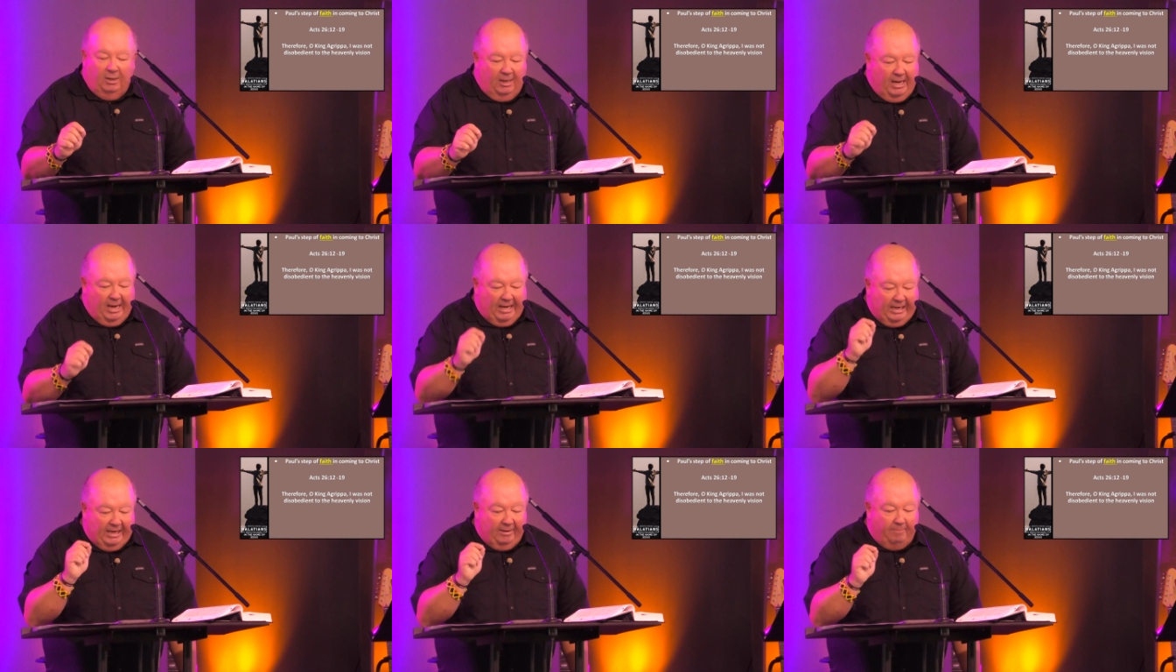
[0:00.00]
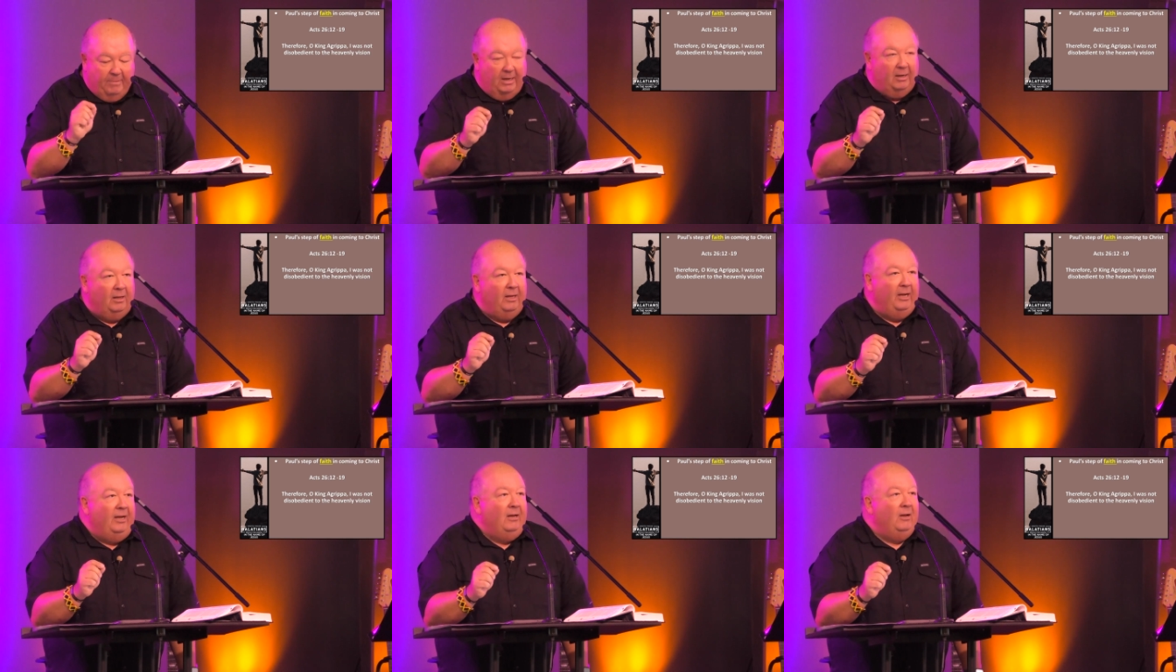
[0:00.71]
and he
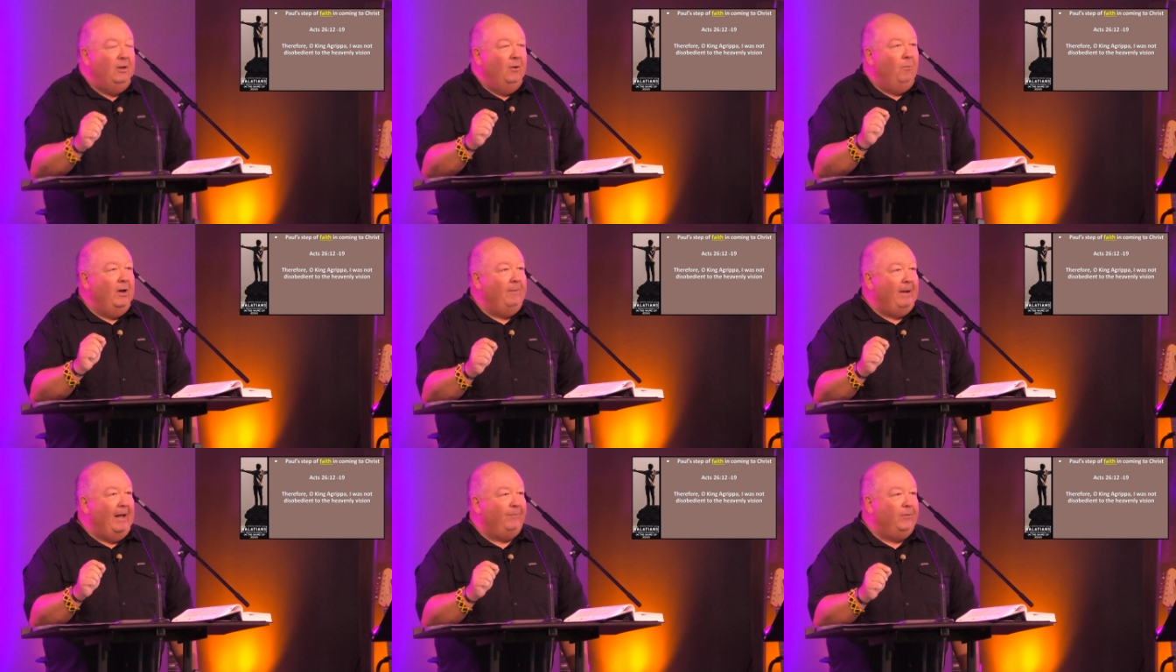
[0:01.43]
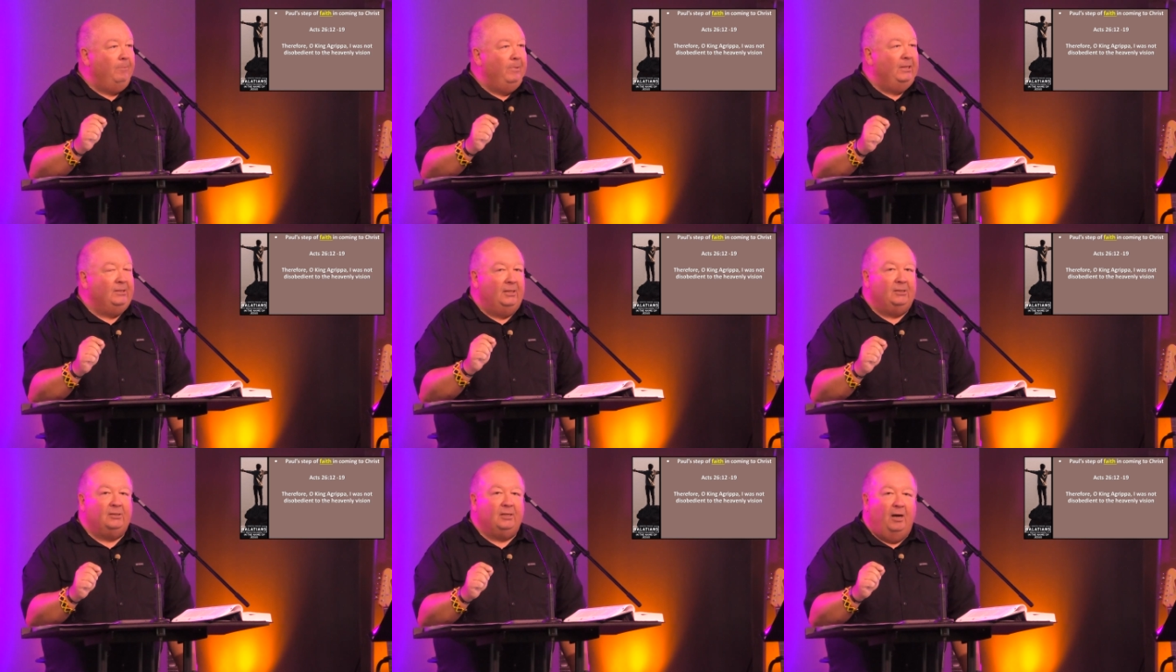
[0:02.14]
immediately went about the
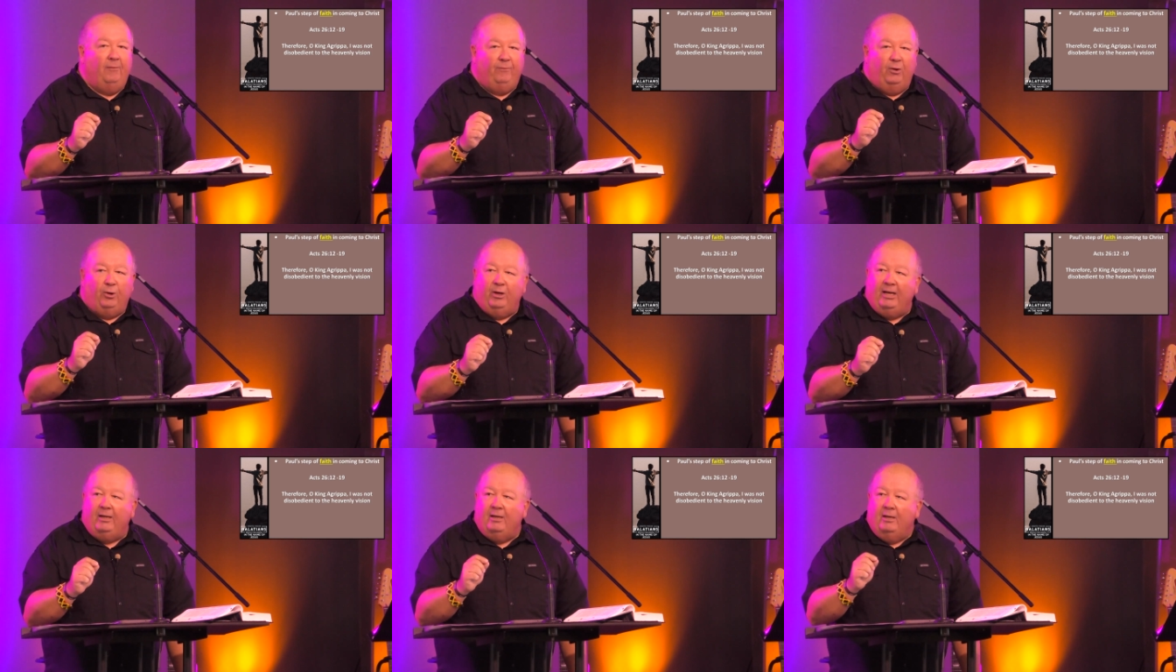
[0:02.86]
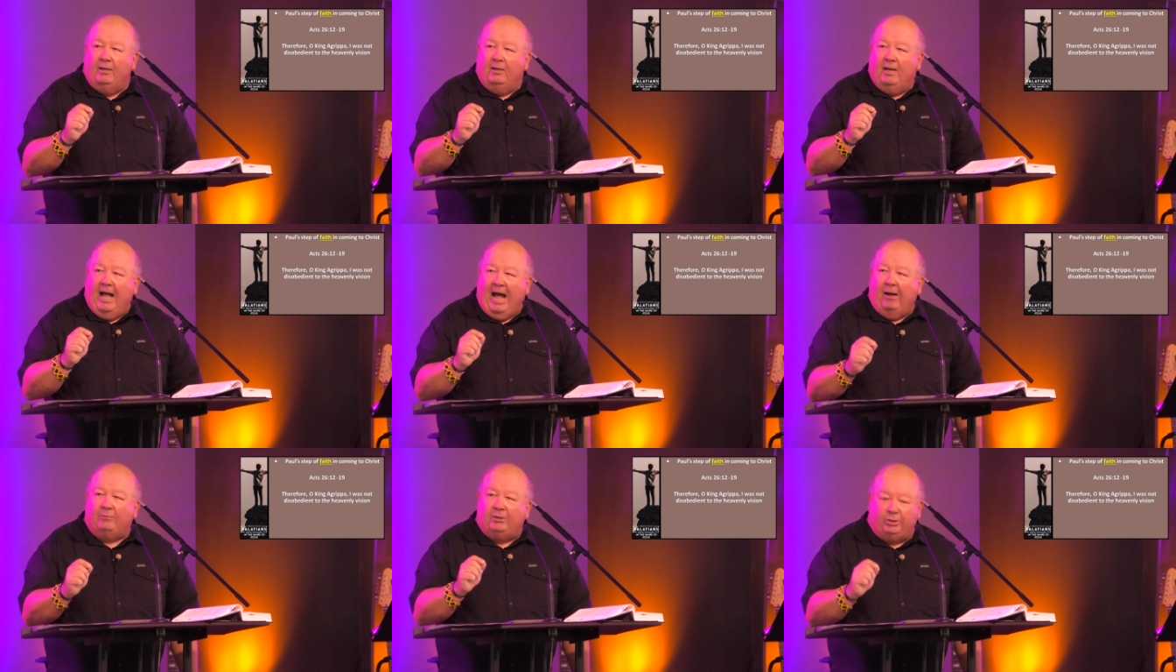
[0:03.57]
business of learning
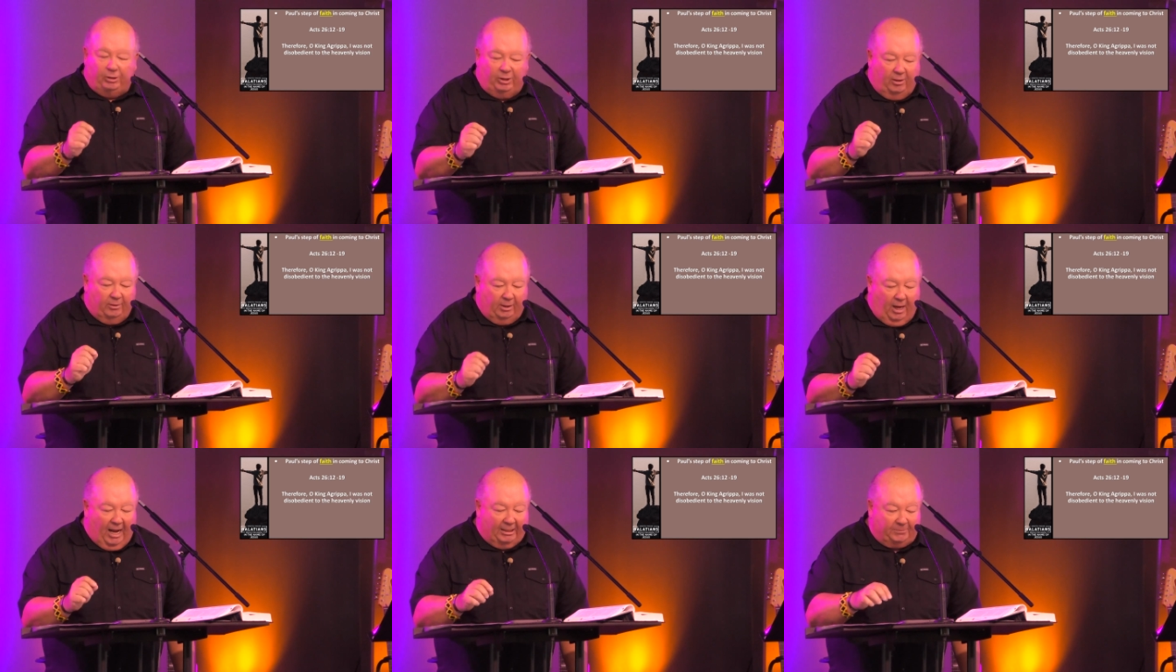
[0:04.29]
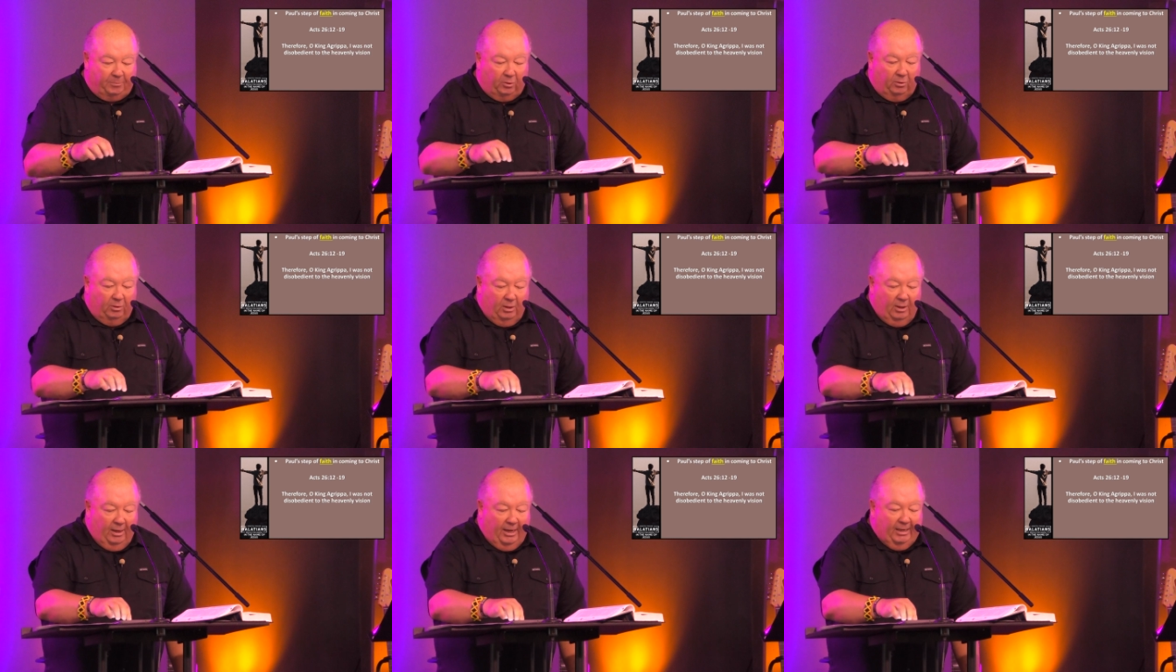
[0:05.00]
how to share the gospel
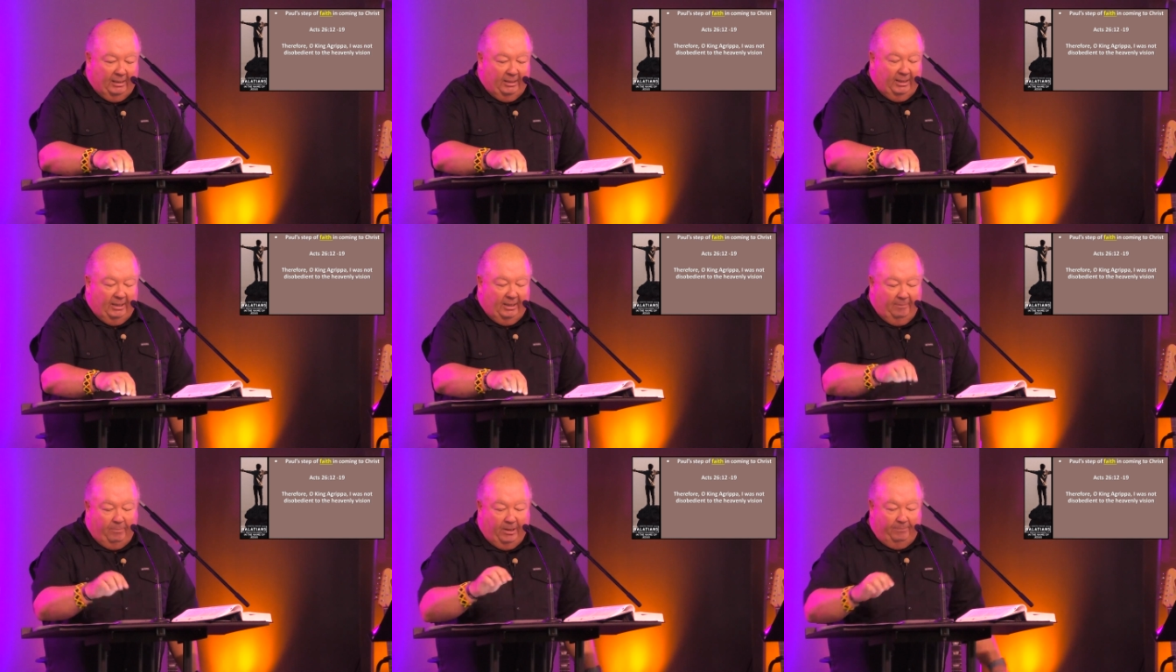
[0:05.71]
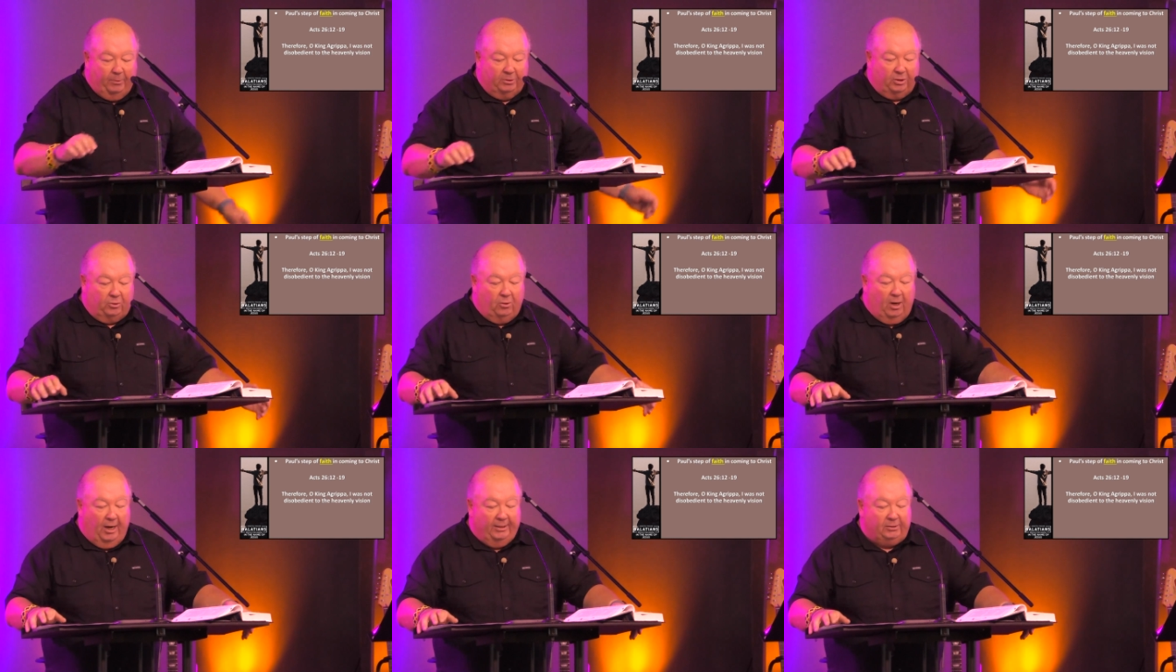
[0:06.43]
and leading people to
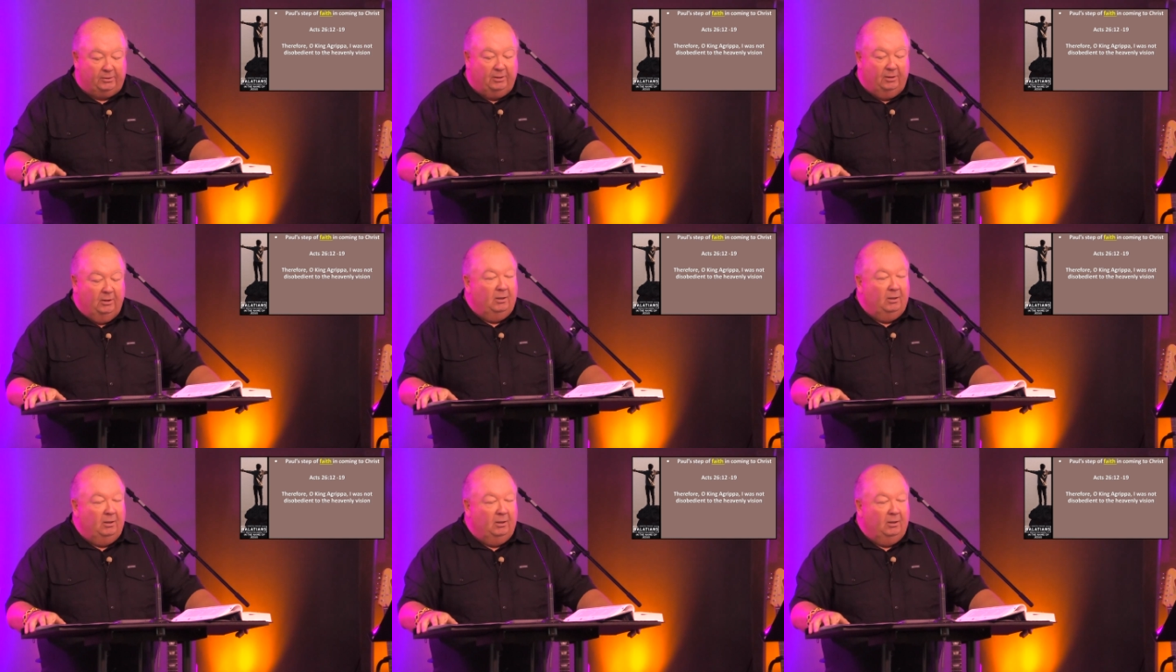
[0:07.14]
Christ.